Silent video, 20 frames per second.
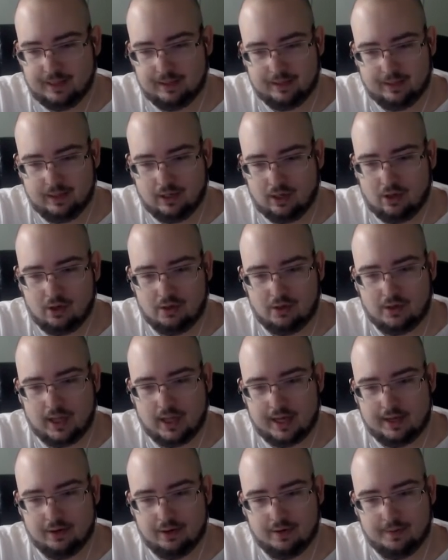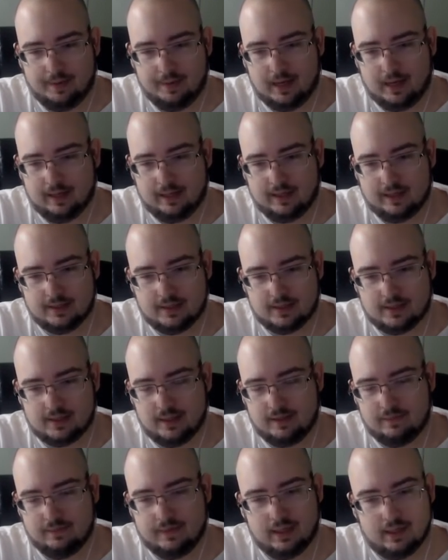The, all I know about it is the
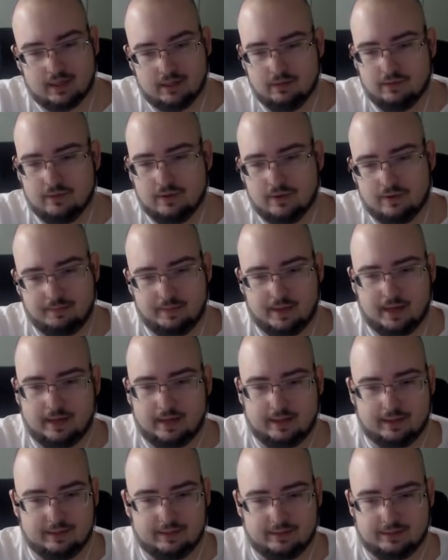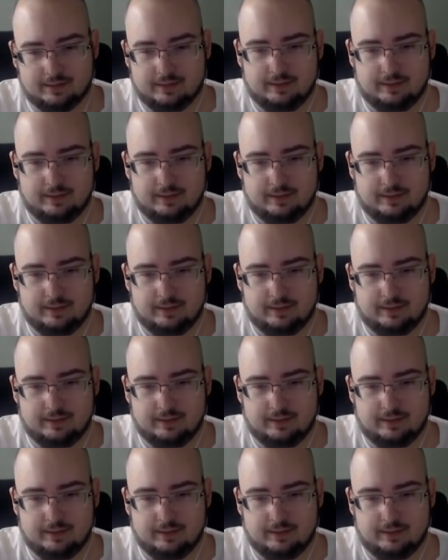same thing you know about it,